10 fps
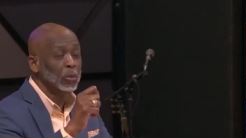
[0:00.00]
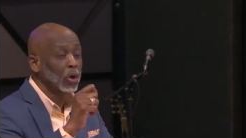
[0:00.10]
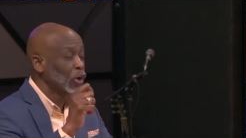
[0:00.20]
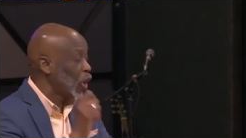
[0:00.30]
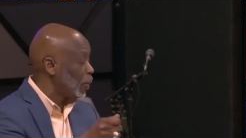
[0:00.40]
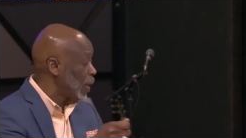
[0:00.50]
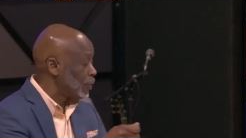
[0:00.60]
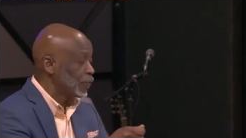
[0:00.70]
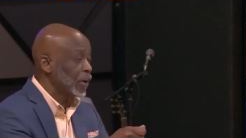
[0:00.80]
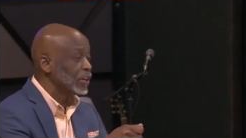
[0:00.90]
You will come
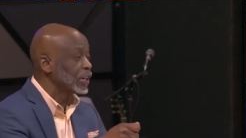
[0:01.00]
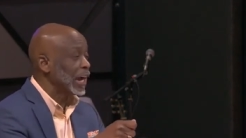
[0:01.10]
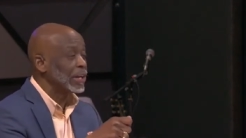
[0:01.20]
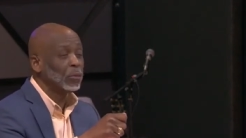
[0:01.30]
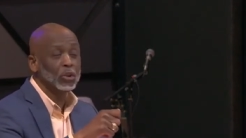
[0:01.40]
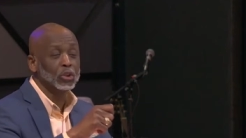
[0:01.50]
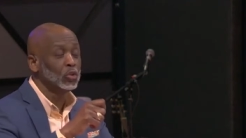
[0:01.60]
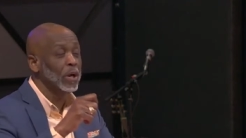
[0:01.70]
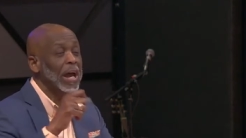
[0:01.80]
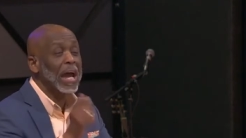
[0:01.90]
up front here and you will
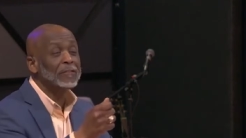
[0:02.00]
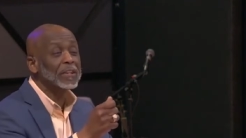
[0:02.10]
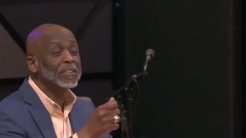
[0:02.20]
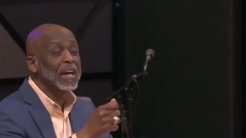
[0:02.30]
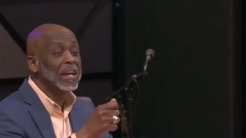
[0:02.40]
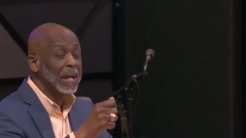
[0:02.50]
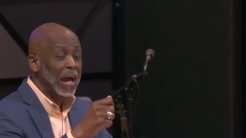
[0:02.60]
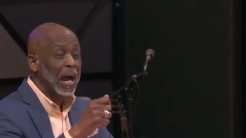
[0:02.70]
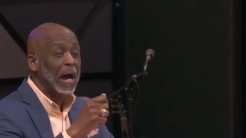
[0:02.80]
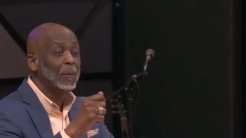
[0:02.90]
do
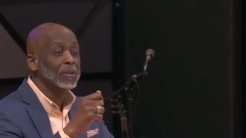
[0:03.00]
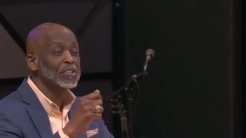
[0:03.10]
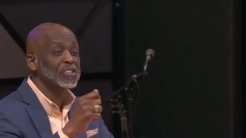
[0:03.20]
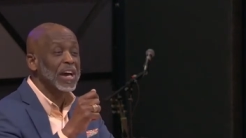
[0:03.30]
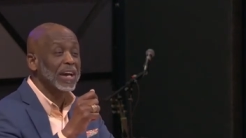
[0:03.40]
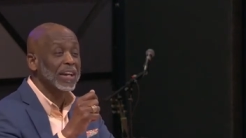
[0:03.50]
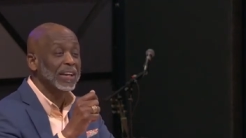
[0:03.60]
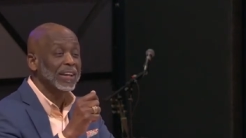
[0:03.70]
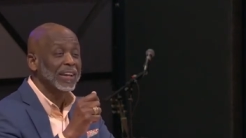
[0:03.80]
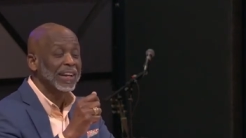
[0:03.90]
everything I want to
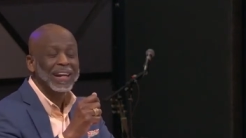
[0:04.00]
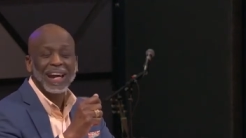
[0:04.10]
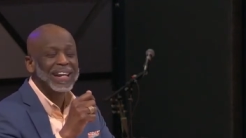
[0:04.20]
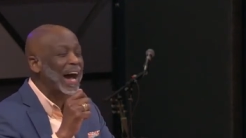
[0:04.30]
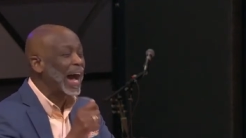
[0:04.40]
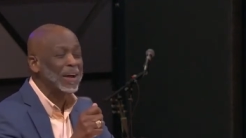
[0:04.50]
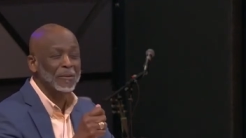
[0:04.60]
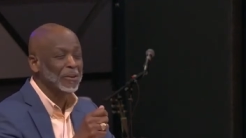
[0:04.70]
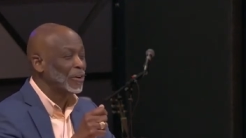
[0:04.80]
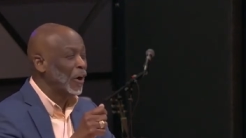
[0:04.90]
say. And
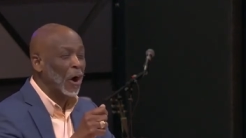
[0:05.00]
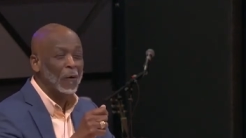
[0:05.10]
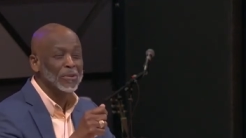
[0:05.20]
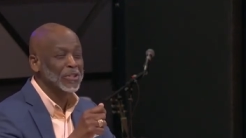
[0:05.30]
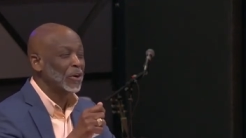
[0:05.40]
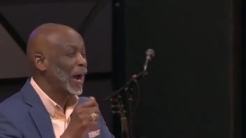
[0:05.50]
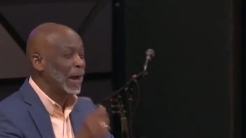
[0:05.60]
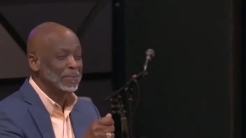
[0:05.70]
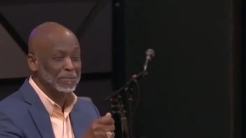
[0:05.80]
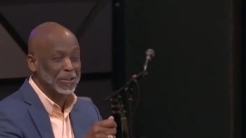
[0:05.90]
I will go home so
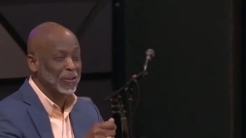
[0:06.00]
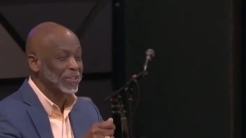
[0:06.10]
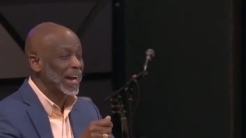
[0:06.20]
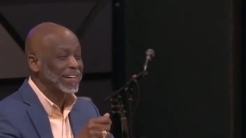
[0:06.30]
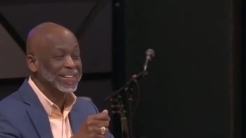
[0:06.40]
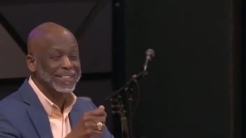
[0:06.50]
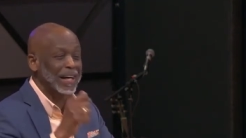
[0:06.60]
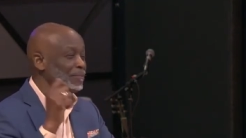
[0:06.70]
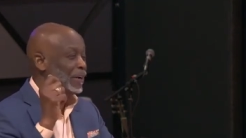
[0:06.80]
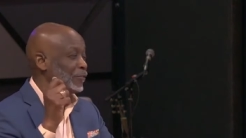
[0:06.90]
happy because I can
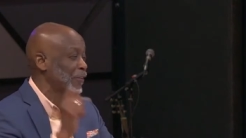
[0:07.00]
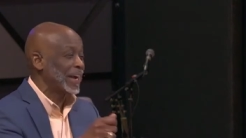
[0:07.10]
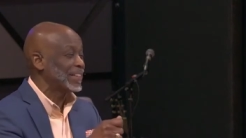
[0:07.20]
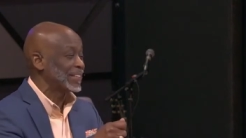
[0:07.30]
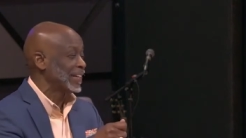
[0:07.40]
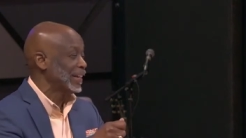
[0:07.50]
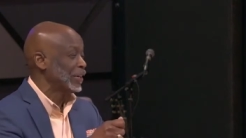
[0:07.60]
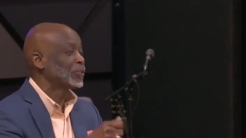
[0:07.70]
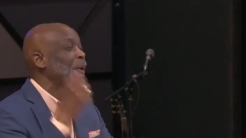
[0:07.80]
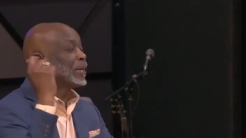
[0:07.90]
tell my friends,
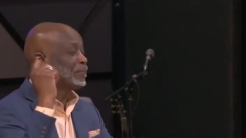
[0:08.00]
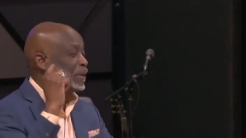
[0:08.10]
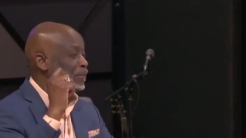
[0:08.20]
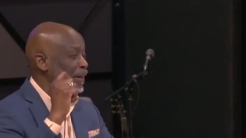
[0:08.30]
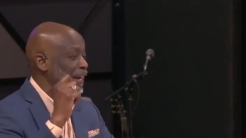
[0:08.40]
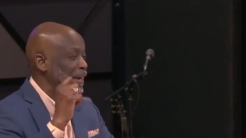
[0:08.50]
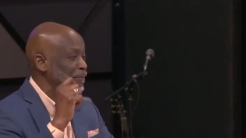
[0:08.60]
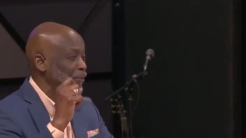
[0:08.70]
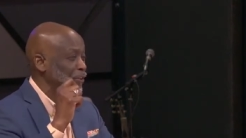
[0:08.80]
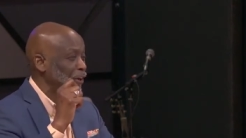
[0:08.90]
20 people
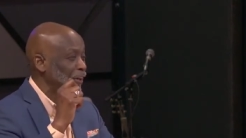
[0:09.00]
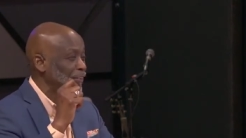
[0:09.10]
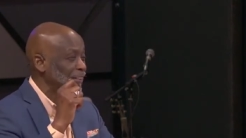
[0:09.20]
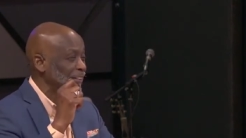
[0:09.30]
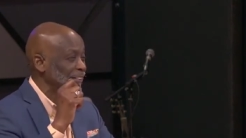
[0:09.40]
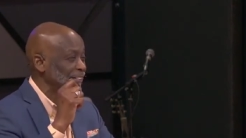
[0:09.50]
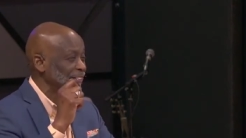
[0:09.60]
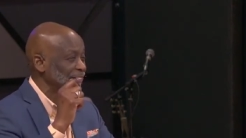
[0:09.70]
came to the altar.